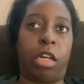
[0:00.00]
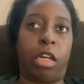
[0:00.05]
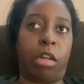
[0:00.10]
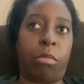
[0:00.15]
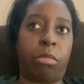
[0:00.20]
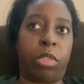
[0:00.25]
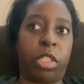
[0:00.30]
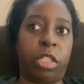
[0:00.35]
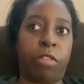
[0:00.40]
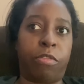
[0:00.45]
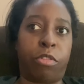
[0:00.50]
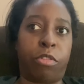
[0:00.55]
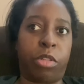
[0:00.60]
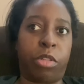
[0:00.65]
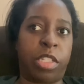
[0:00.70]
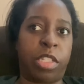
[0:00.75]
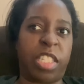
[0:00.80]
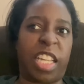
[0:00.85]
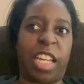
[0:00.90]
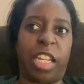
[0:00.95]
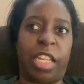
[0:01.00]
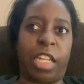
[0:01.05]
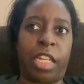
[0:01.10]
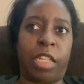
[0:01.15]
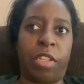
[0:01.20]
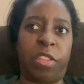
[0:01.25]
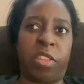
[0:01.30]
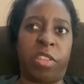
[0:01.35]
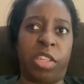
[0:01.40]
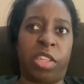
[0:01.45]
leave Chris out of
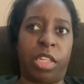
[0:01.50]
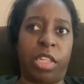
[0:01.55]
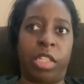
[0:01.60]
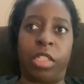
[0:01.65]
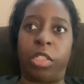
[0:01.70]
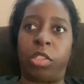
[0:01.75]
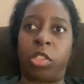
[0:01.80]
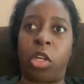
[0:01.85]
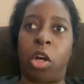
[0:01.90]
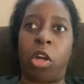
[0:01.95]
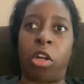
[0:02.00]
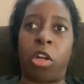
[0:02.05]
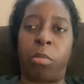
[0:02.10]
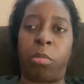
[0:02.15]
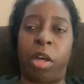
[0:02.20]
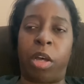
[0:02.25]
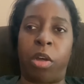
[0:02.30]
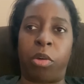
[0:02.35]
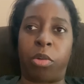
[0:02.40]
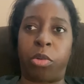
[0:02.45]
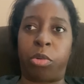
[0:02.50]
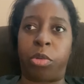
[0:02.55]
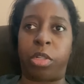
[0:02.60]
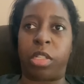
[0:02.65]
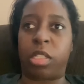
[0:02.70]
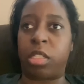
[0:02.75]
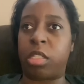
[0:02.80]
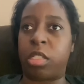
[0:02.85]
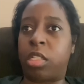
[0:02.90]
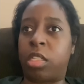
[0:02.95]
anything, talk about
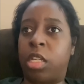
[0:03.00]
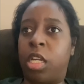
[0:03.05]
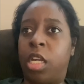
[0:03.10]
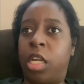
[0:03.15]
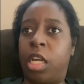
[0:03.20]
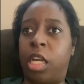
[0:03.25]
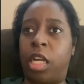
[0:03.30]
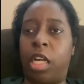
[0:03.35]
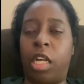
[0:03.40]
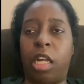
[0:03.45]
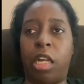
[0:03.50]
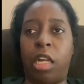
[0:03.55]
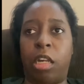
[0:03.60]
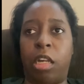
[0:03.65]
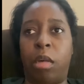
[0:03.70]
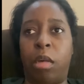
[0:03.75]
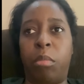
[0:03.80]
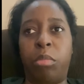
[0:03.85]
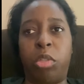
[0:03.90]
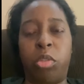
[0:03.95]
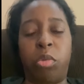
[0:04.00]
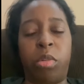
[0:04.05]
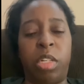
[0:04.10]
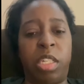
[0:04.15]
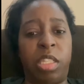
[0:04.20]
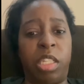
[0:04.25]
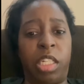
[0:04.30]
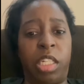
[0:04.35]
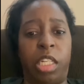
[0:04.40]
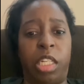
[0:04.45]
Chris, do
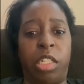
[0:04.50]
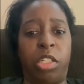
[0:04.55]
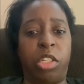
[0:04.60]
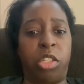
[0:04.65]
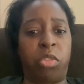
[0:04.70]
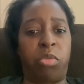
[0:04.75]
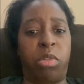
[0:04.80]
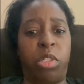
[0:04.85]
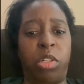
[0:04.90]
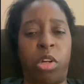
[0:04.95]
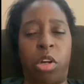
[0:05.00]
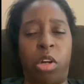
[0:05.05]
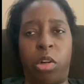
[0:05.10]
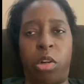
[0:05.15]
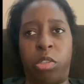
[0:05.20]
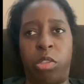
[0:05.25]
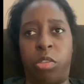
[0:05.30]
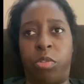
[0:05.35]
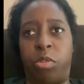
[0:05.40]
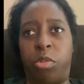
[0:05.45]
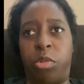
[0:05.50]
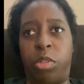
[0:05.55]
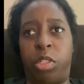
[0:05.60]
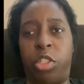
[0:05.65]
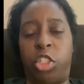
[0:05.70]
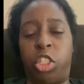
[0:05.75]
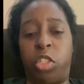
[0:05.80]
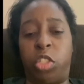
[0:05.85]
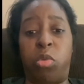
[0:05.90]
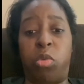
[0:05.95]
anything in disregards of
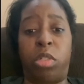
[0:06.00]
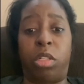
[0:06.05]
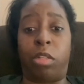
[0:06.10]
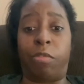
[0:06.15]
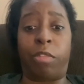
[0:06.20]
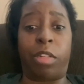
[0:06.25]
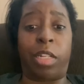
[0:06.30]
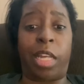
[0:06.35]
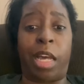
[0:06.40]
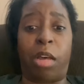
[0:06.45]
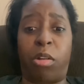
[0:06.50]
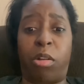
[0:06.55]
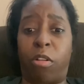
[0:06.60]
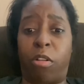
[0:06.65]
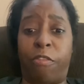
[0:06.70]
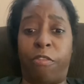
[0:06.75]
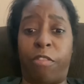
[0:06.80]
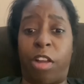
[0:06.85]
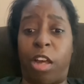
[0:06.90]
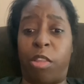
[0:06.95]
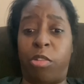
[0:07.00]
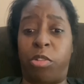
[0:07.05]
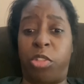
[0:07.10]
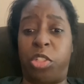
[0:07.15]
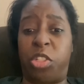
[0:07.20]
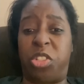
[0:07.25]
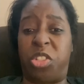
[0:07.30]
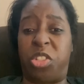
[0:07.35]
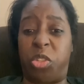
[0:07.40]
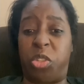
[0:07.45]
Chris. She wouldn't have allowed her father
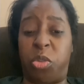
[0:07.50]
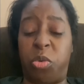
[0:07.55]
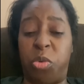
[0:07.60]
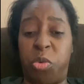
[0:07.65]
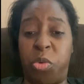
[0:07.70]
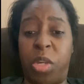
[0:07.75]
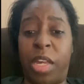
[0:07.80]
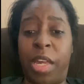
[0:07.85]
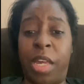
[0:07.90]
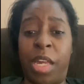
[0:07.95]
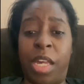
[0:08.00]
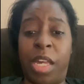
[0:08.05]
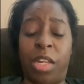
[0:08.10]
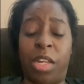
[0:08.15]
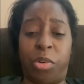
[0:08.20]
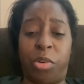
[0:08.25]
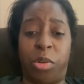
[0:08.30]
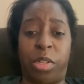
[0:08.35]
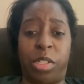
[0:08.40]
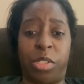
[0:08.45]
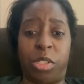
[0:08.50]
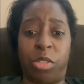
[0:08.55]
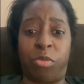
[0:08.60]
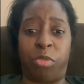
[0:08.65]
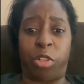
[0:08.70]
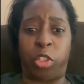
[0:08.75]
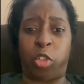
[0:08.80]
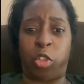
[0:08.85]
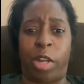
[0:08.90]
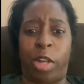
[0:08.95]
to sue Chris
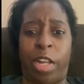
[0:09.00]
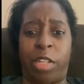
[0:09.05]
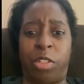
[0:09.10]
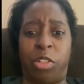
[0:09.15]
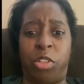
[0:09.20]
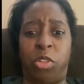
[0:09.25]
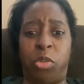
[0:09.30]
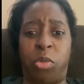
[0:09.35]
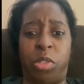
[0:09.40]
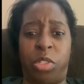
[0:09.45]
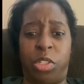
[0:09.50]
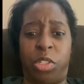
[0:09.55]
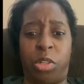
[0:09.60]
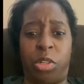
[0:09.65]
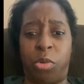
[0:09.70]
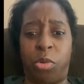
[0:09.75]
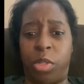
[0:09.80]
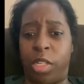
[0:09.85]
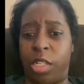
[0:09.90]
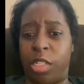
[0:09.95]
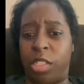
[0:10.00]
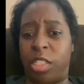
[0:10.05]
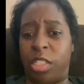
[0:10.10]
for trying to do a series,